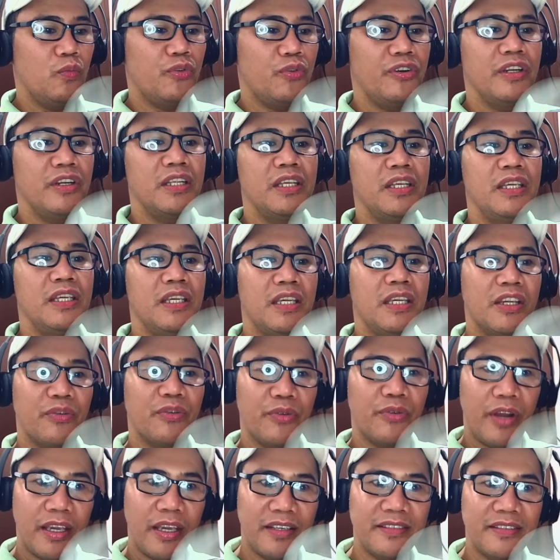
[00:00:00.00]
pretty
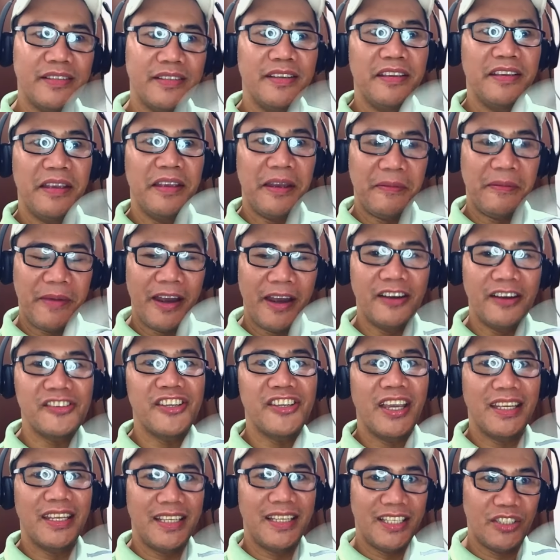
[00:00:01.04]
crazy about
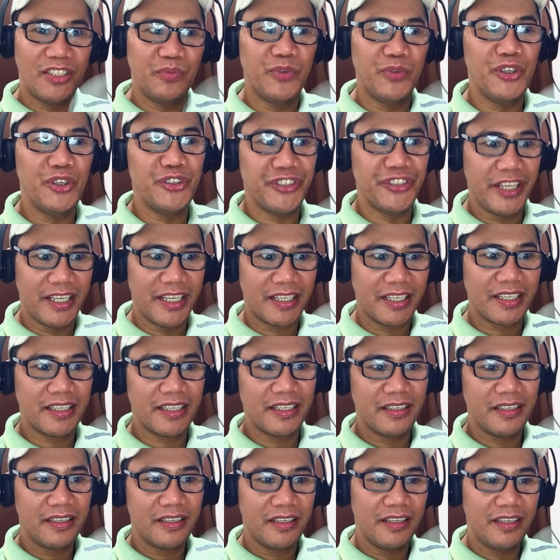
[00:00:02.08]
Chinese music.
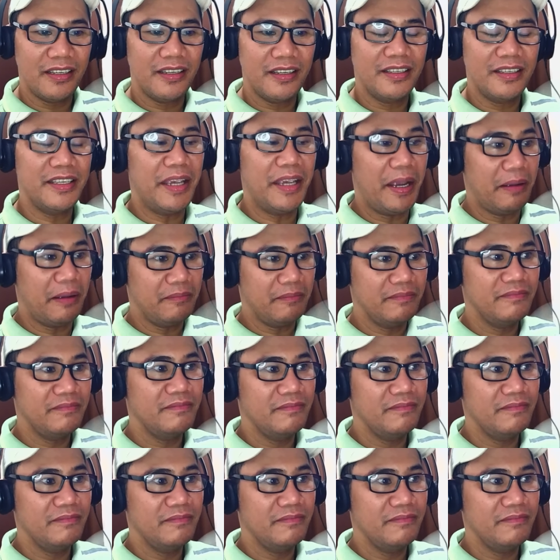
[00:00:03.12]
Yeah.